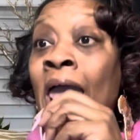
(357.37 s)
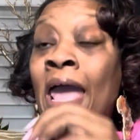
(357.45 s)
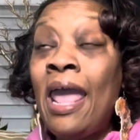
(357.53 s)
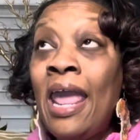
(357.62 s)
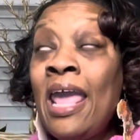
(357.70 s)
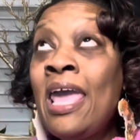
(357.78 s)

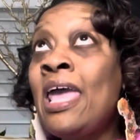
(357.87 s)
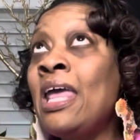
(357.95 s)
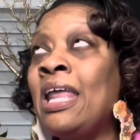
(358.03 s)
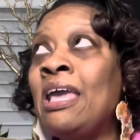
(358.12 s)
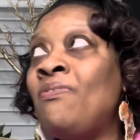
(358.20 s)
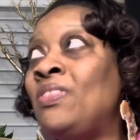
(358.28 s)
And
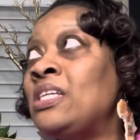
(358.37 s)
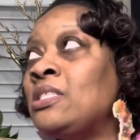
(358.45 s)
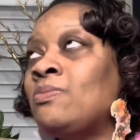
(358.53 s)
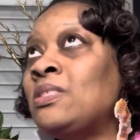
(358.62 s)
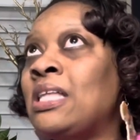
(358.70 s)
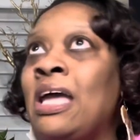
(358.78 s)
if this
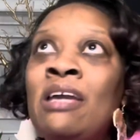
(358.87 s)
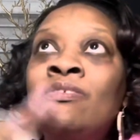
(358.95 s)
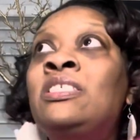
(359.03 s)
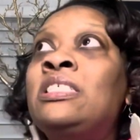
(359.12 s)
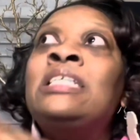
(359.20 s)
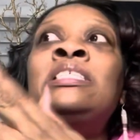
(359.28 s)
was like,
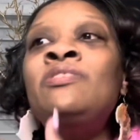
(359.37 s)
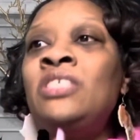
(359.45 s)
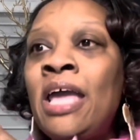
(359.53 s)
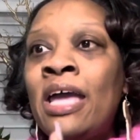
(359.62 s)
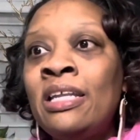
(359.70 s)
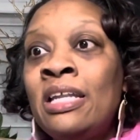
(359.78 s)
as if she
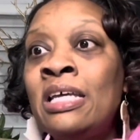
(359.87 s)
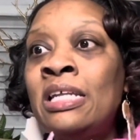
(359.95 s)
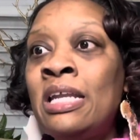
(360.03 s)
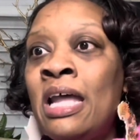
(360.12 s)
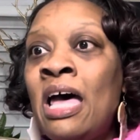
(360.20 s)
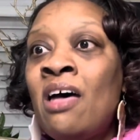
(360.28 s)
hadn't done
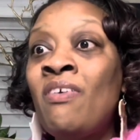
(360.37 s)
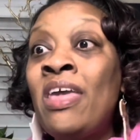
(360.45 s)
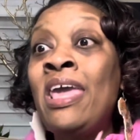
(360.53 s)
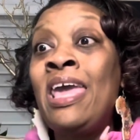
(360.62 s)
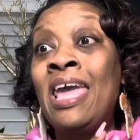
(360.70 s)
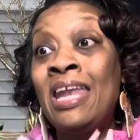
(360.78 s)
enough,
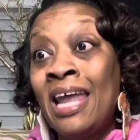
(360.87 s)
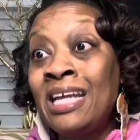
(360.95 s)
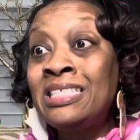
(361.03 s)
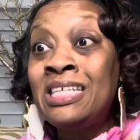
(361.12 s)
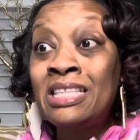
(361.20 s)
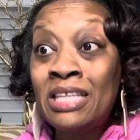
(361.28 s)
in
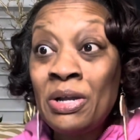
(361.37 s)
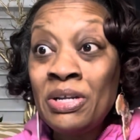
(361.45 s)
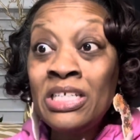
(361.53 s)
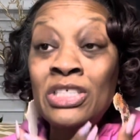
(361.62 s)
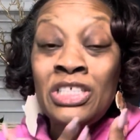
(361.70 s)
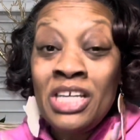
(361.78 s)

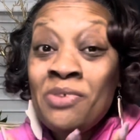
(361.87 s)
1930, she